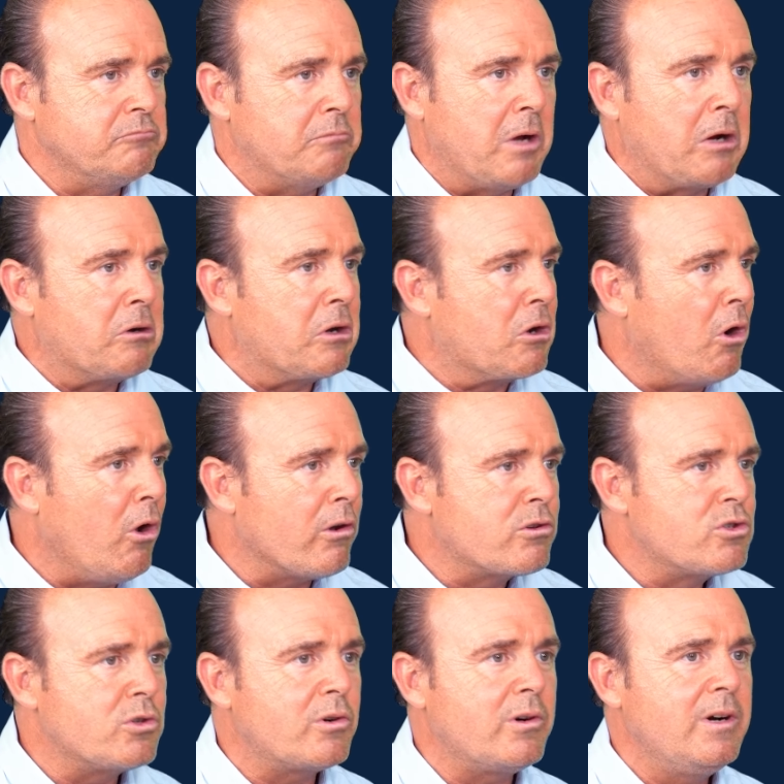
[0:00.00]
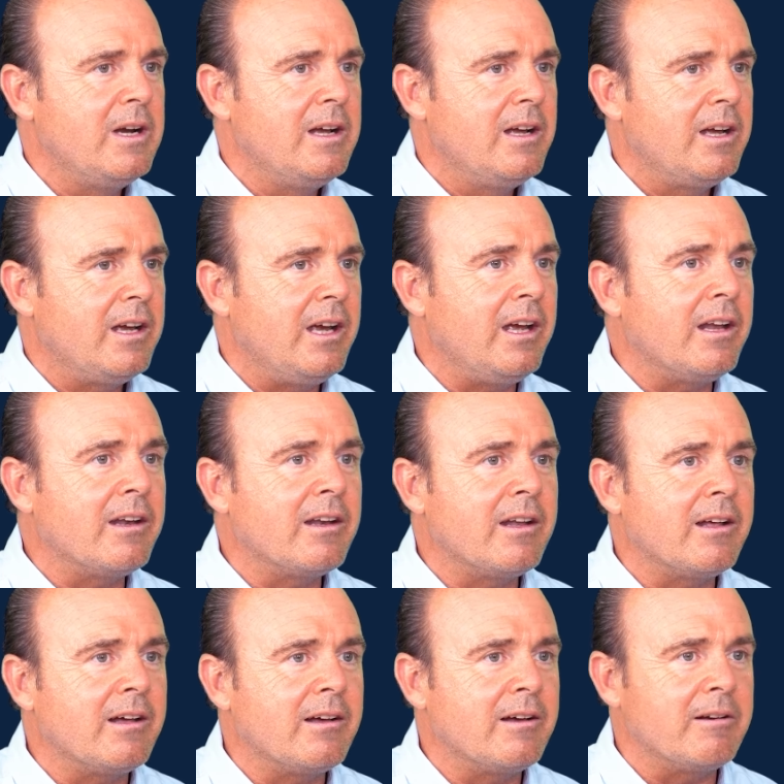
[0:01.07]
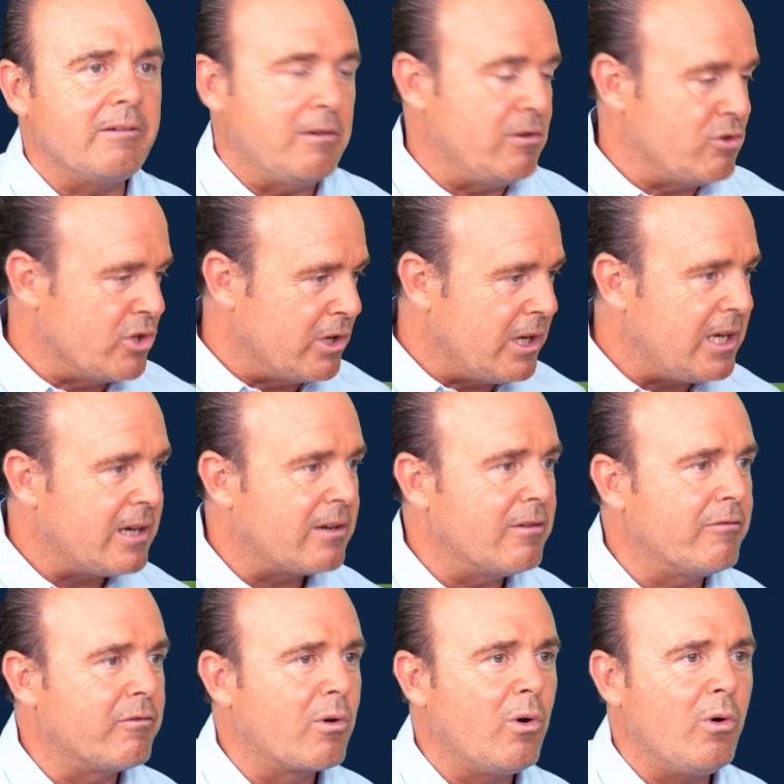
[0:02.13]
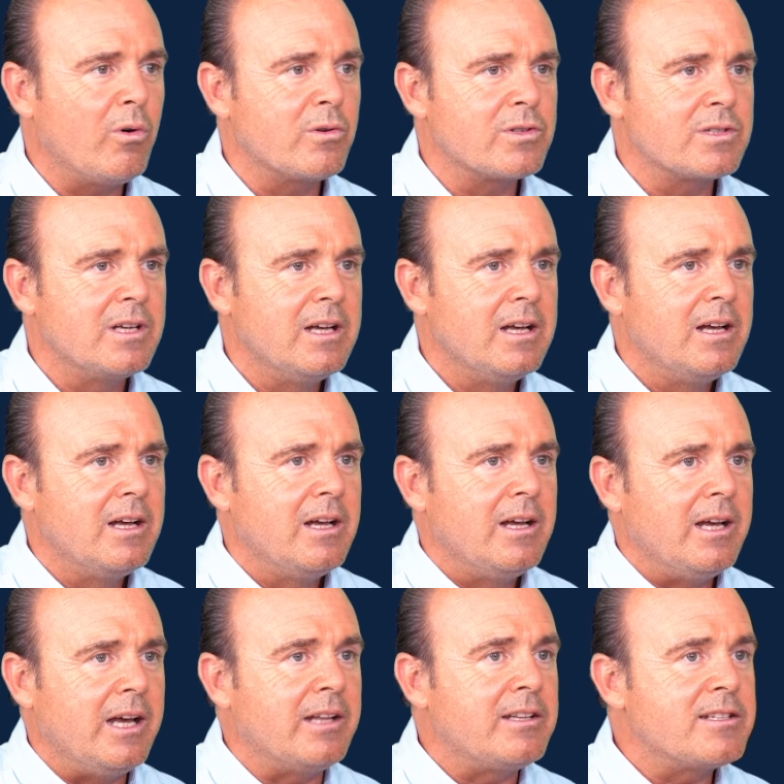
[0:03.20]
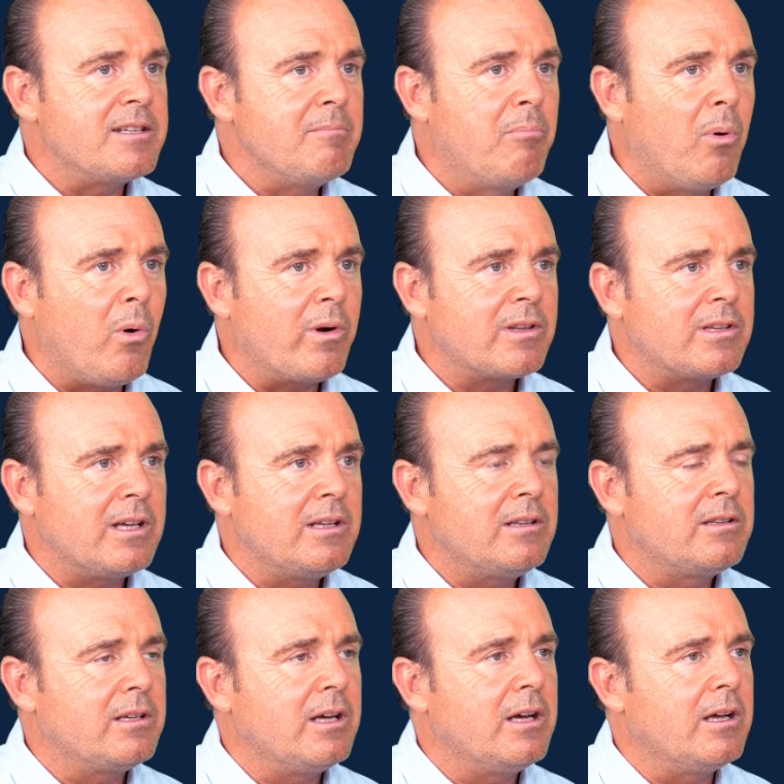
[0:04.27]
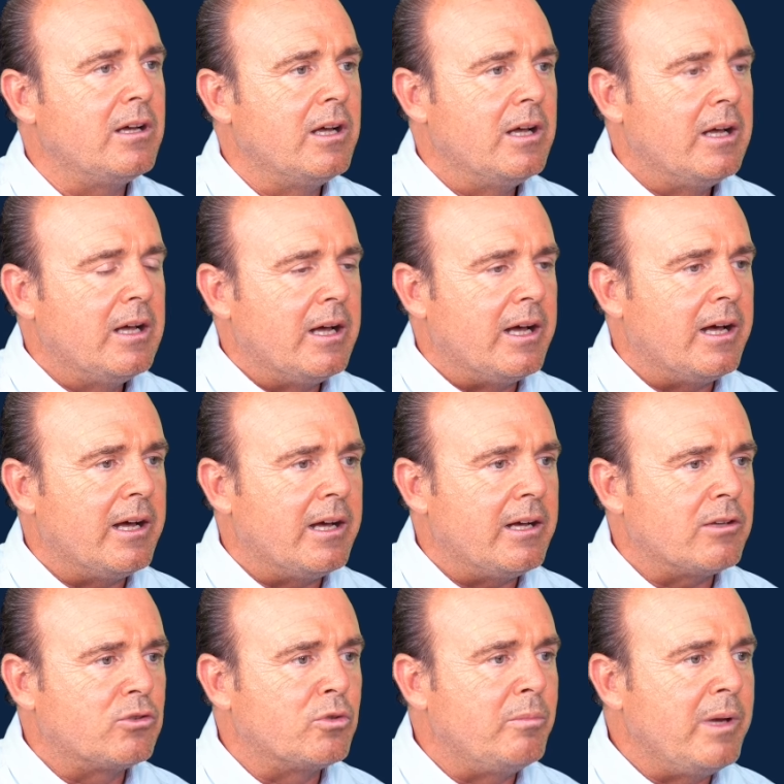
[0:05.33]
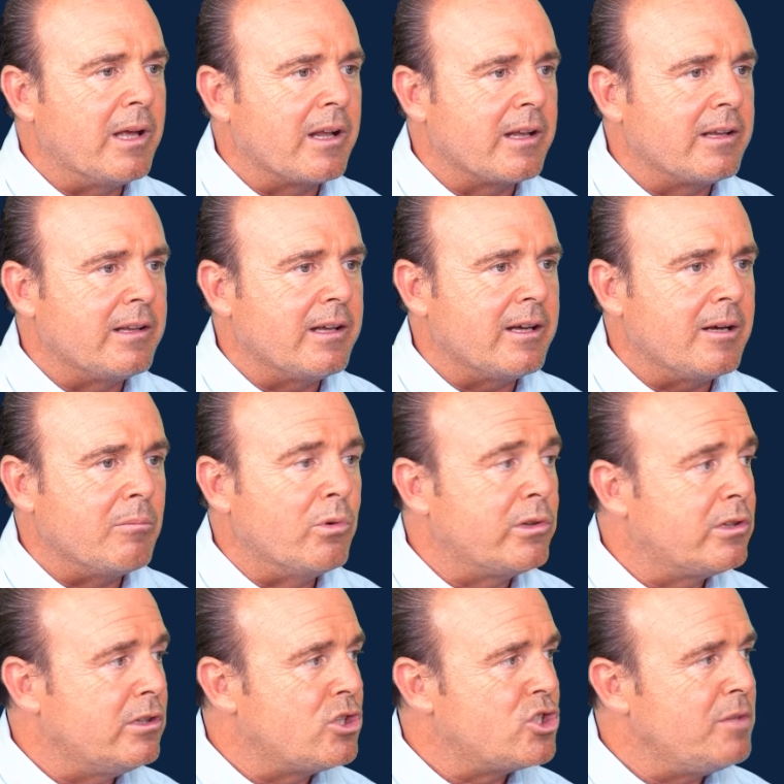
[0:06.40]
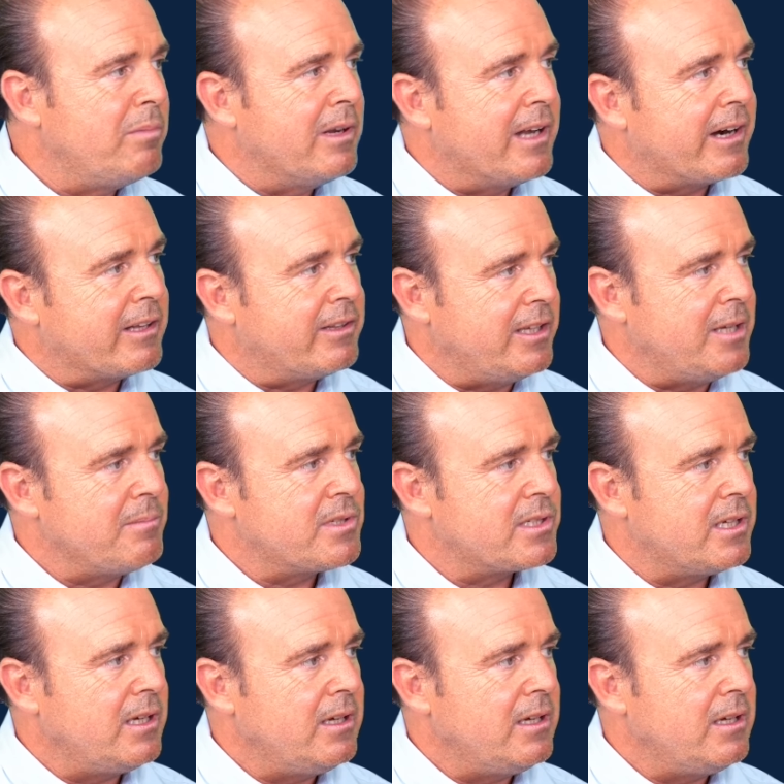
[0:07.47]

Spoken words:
agriculture, in engineering, of course. It is important to build multidisciplinary teams